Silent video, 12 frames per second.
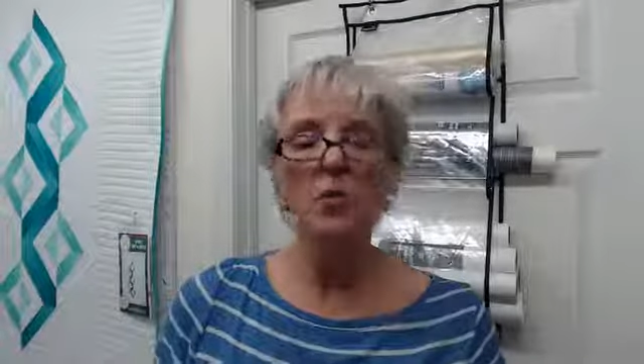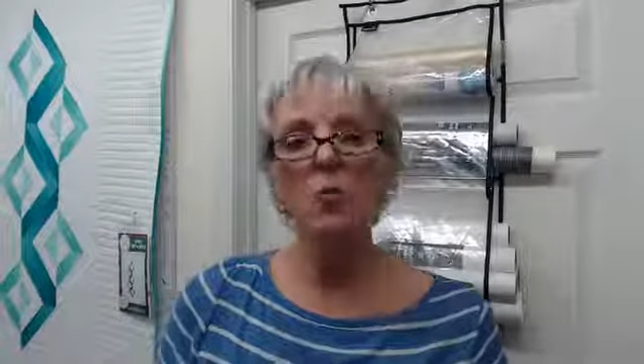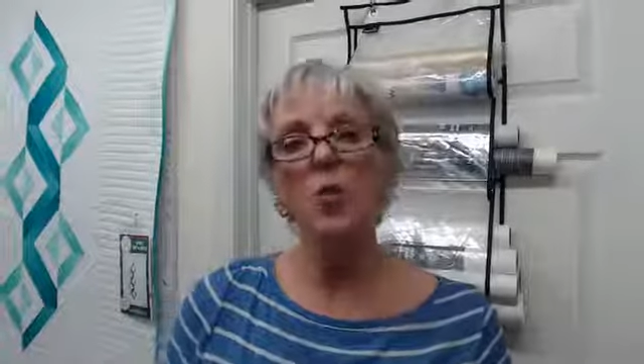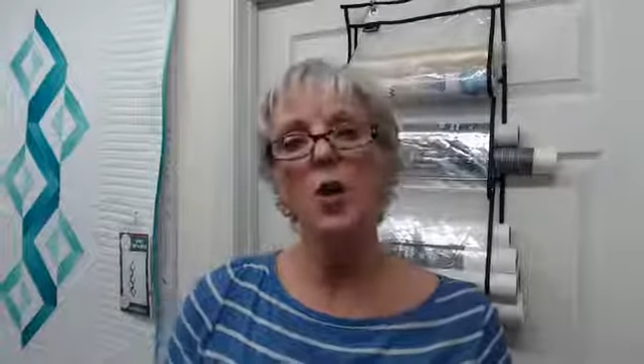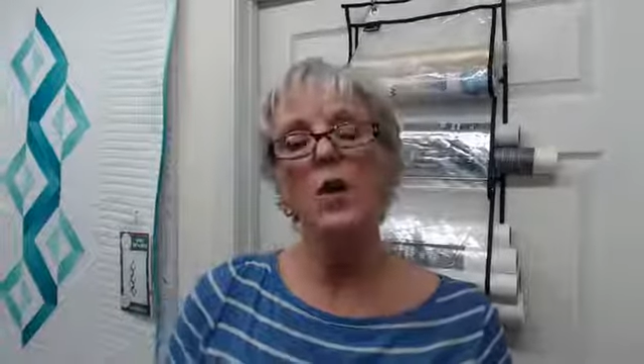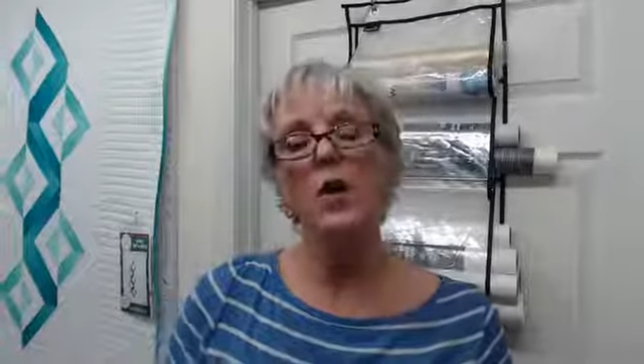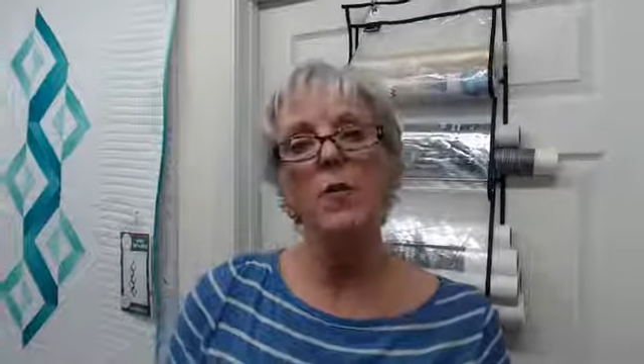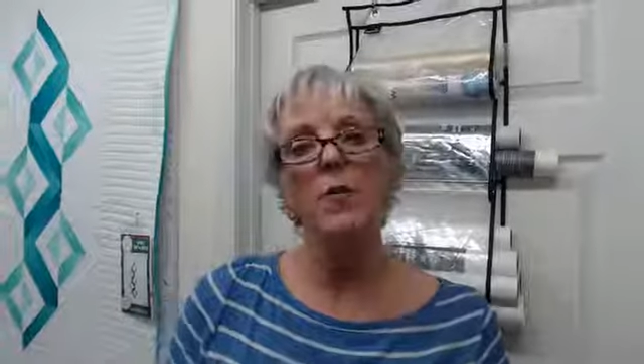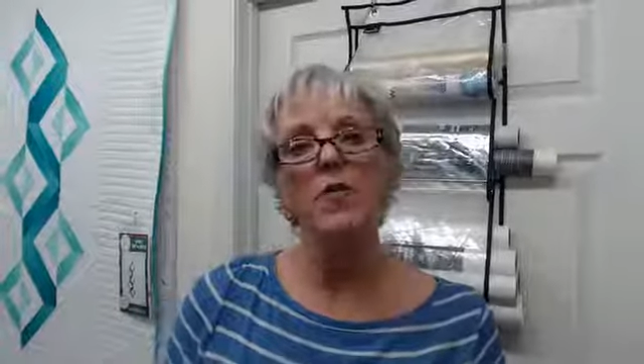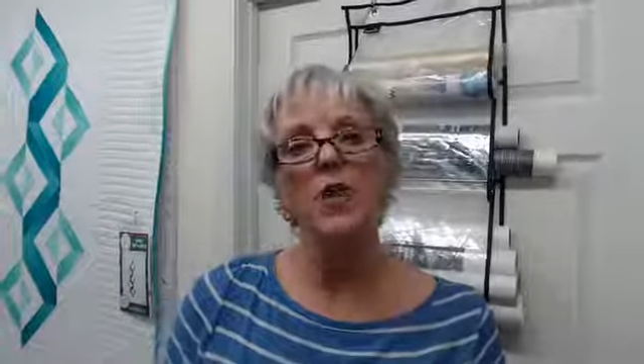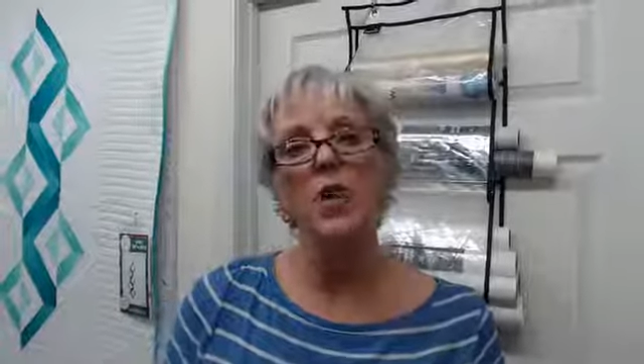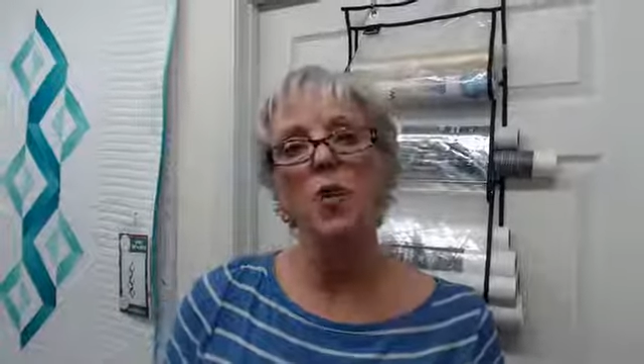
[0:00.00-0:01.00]
working
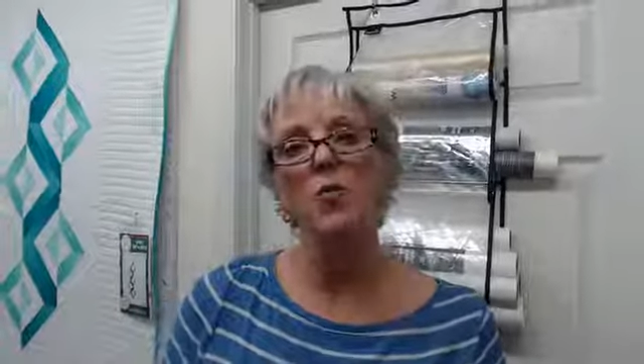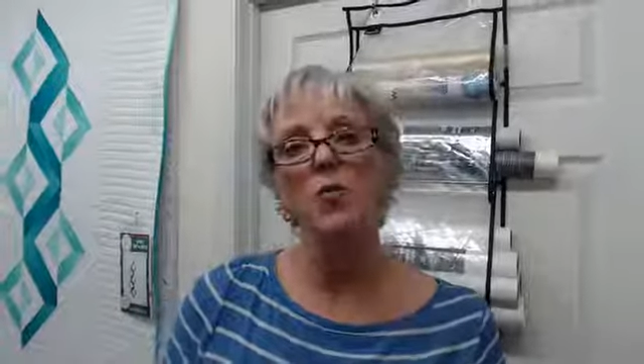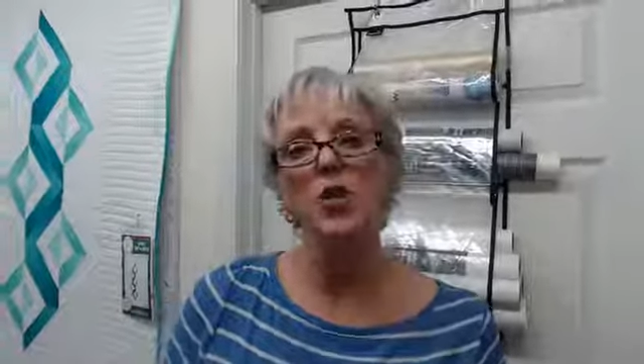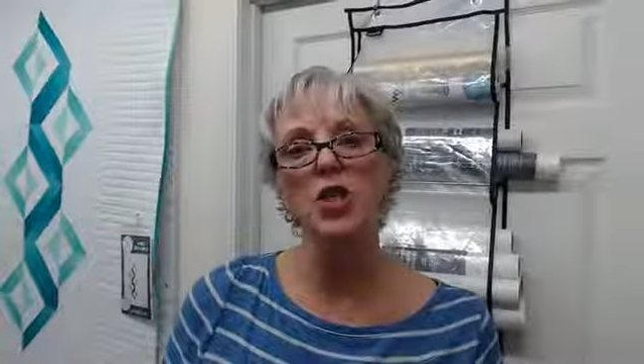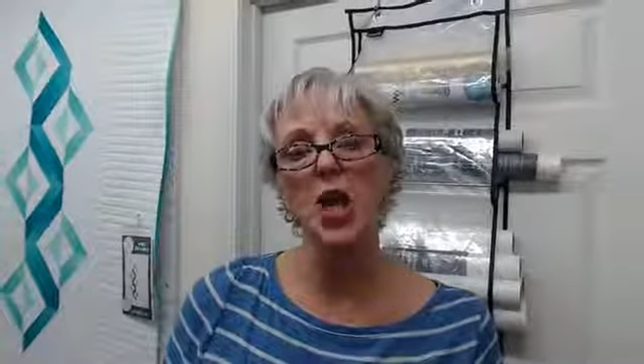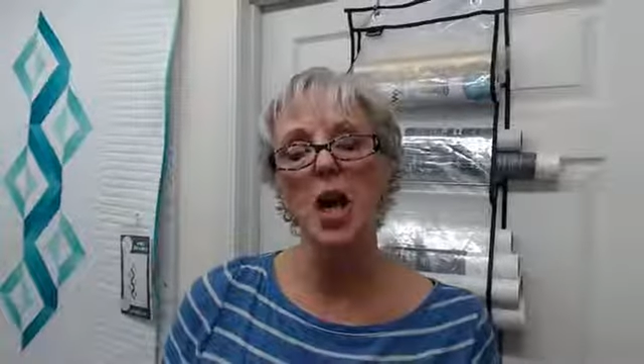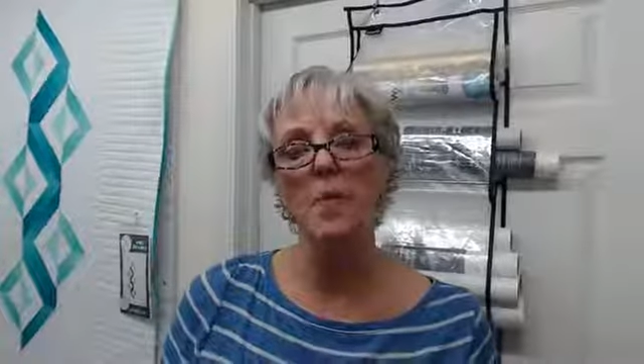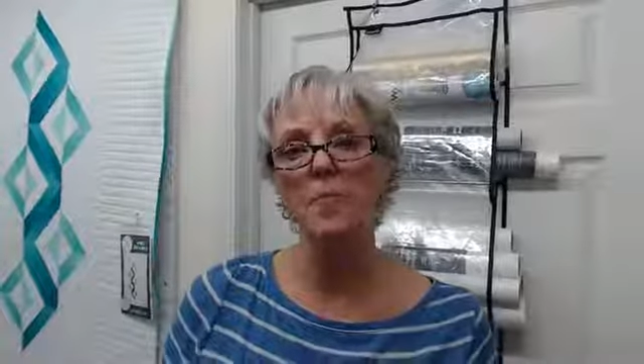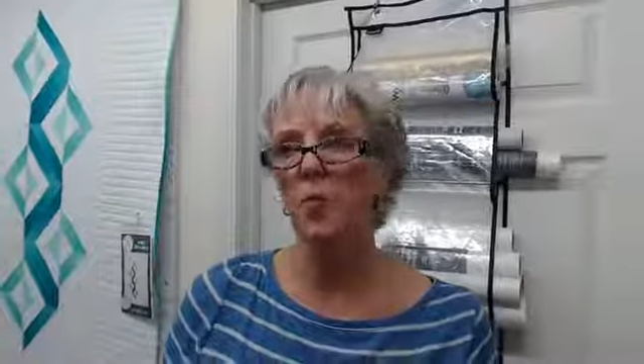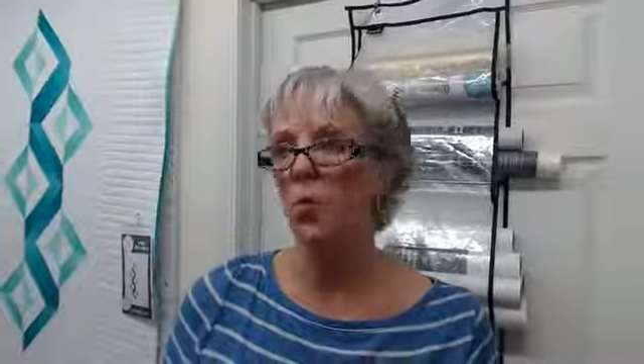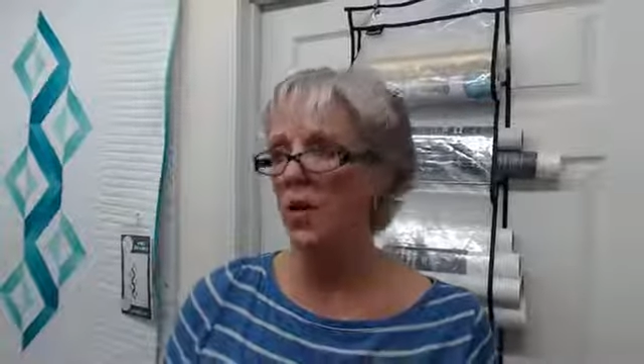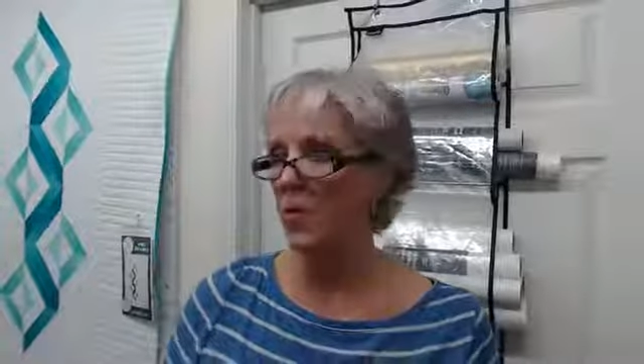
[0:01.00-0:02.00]
with a local
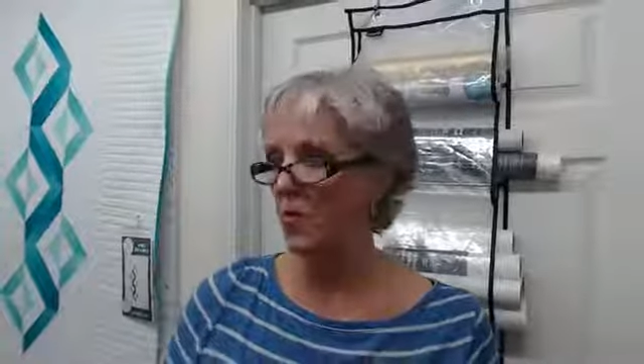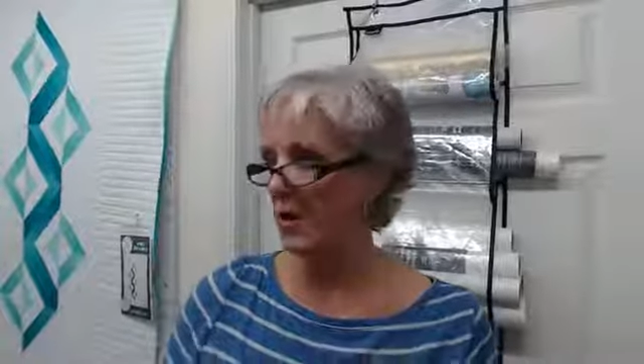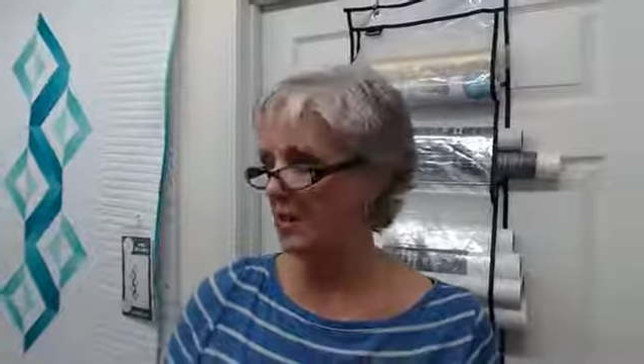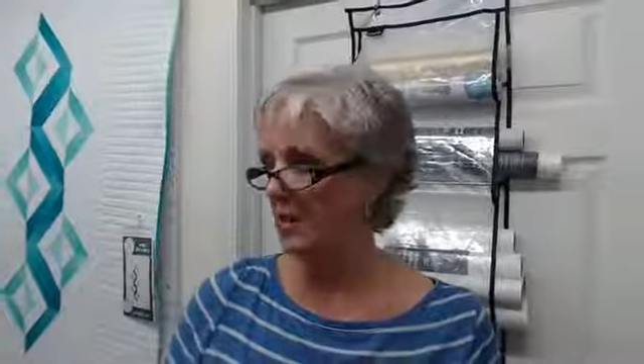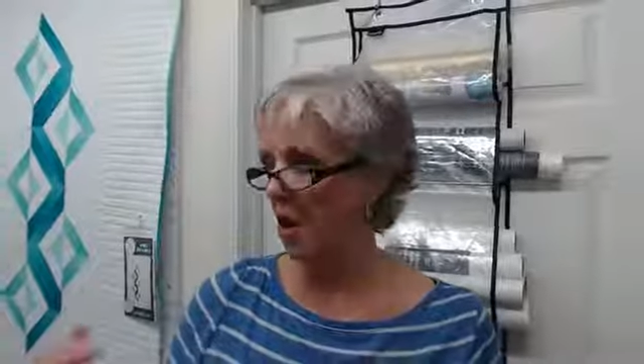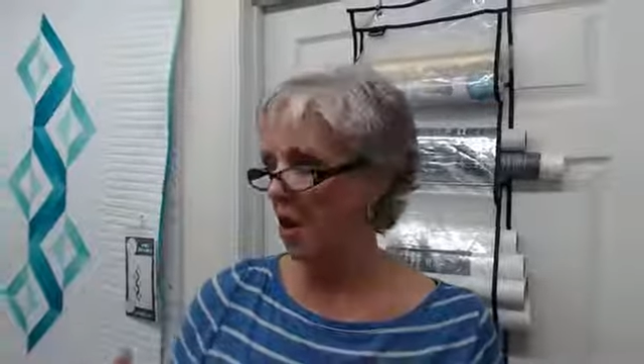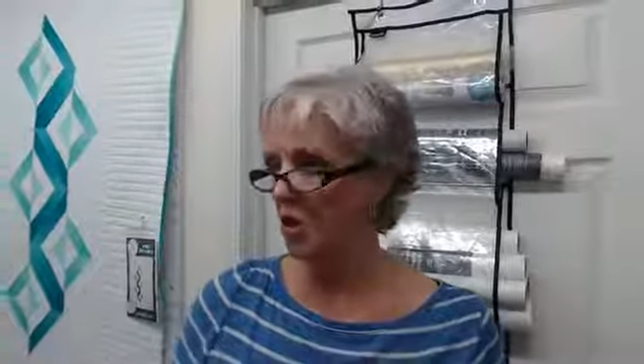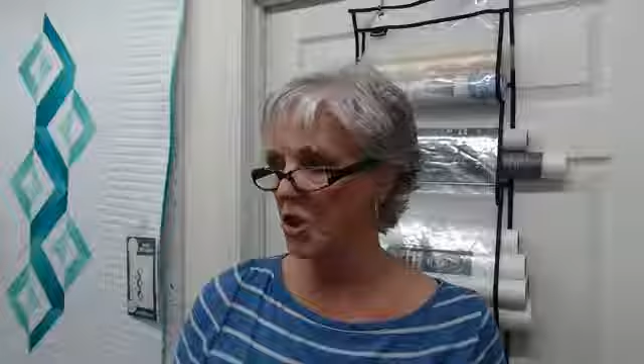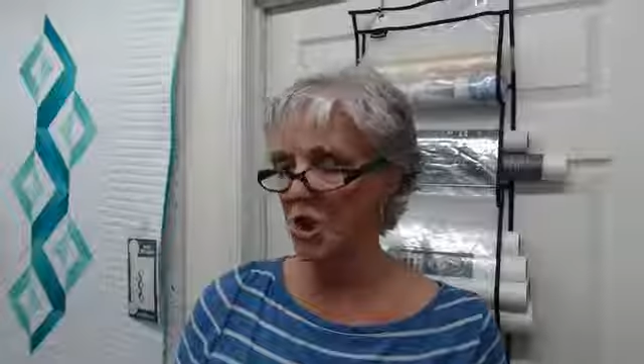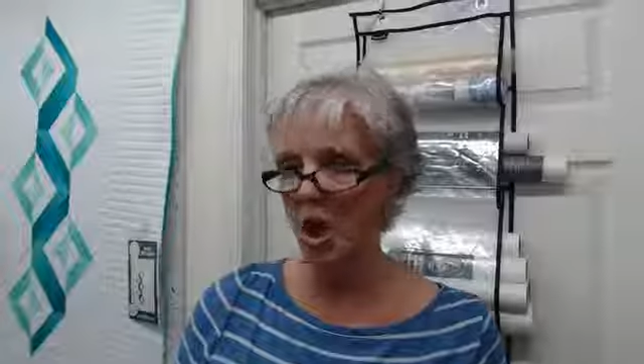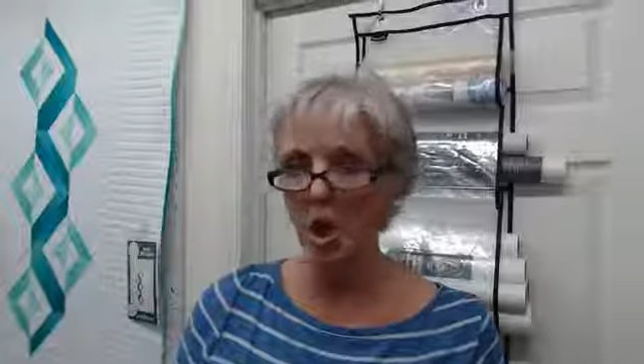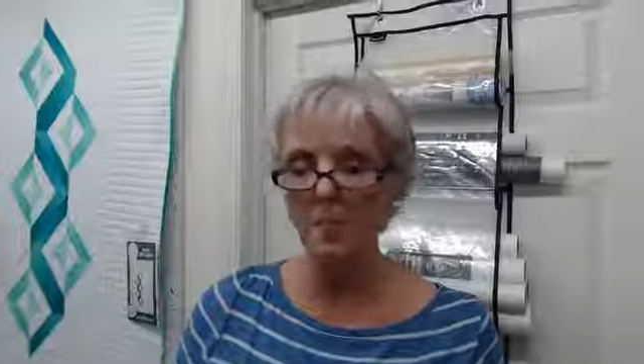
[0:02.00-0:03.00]
shop, whether it's our
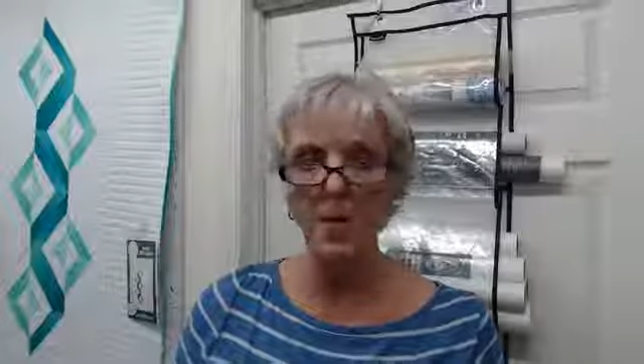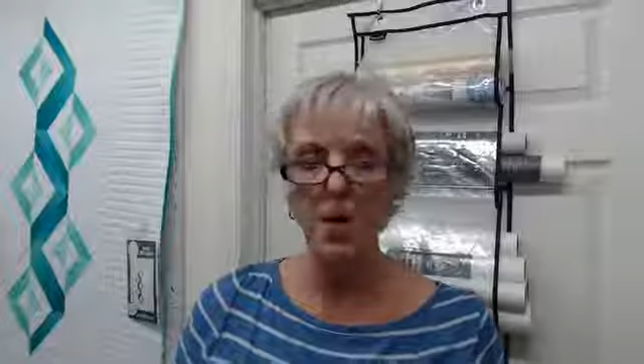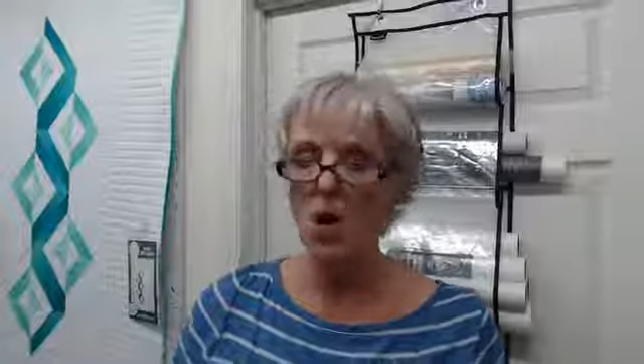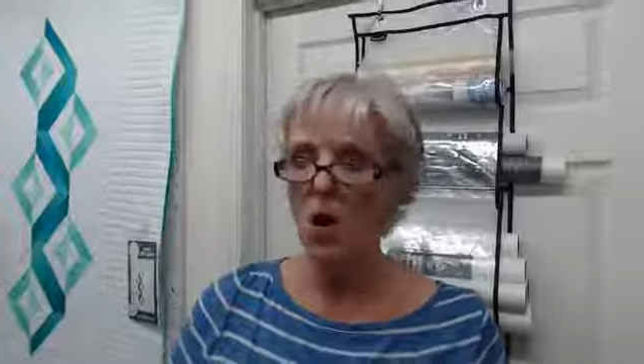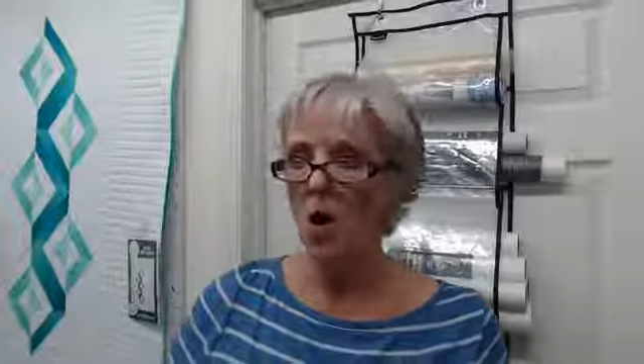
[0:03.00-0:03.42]
shop